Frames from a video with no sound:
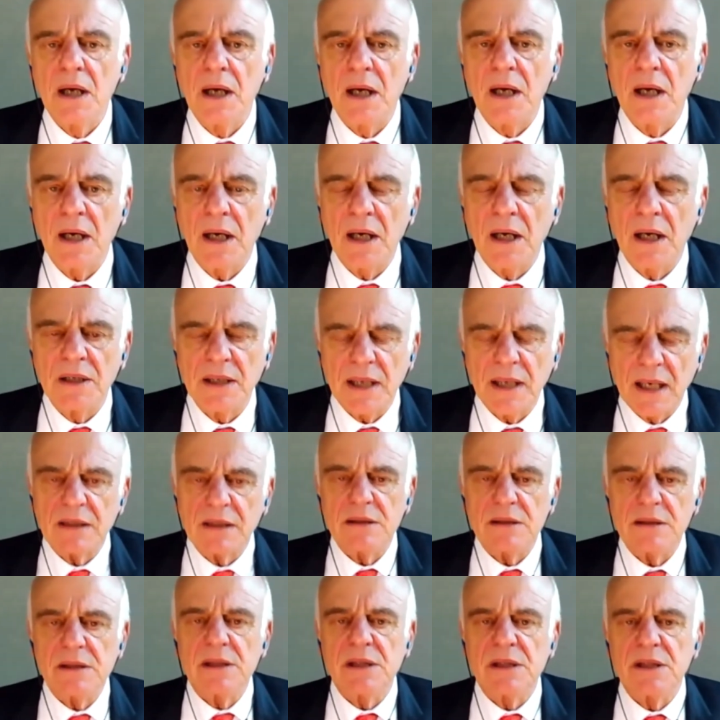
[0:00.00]
And
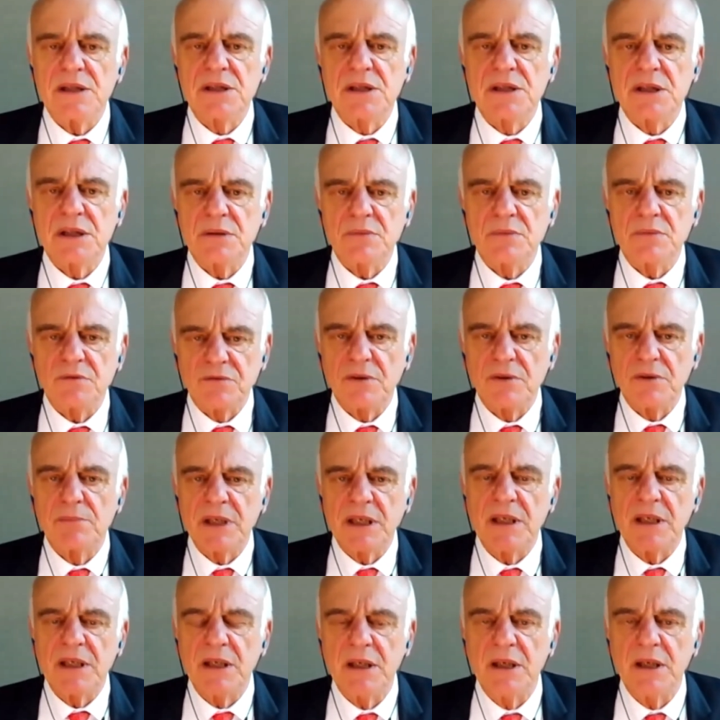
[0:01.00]
that is, for
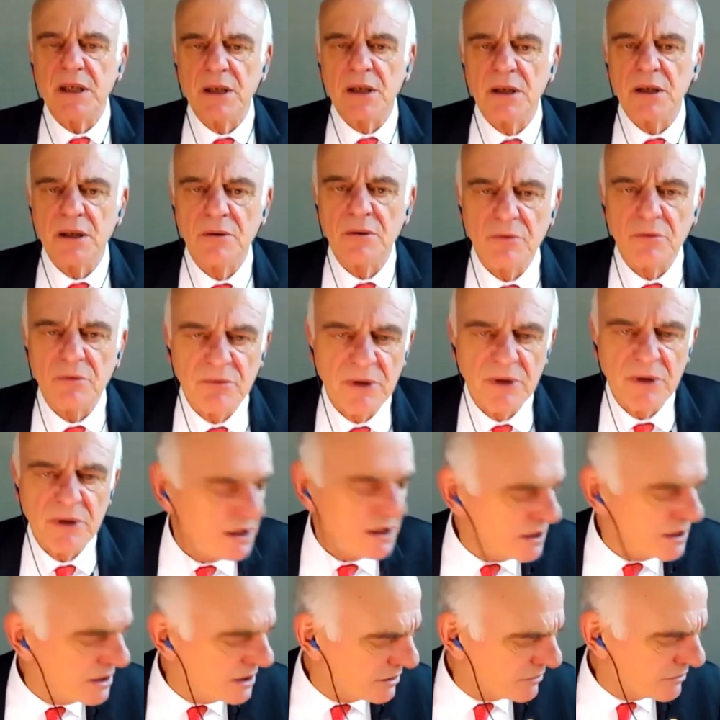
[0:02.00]
me, a
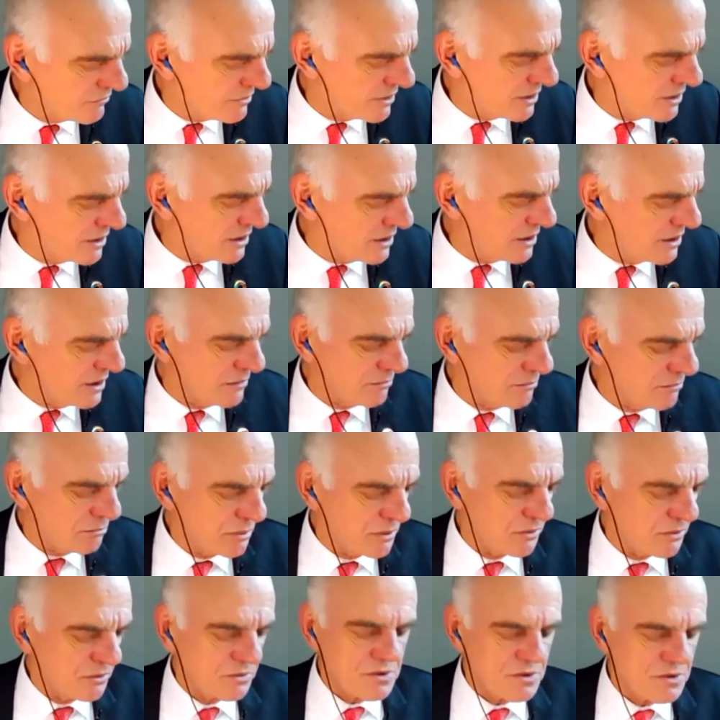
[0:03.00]
really, really
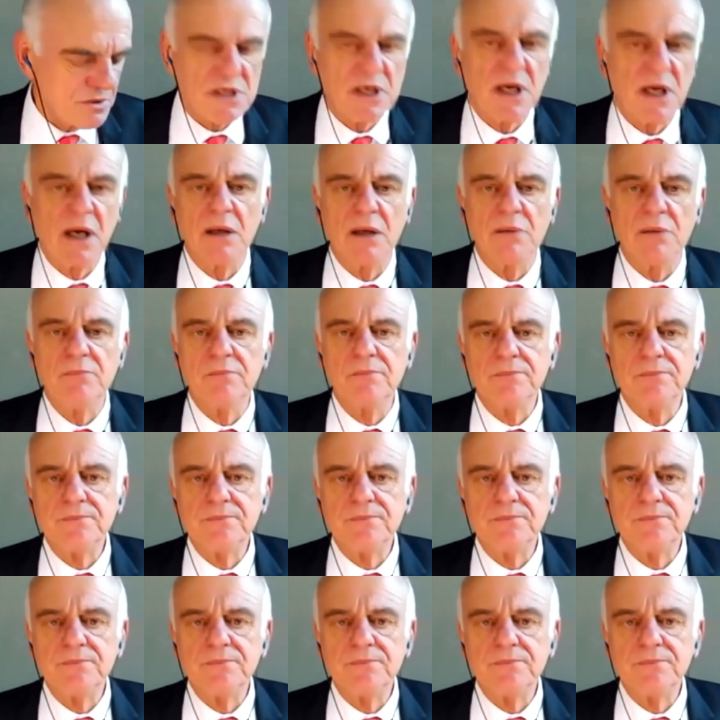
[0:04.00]
important sign.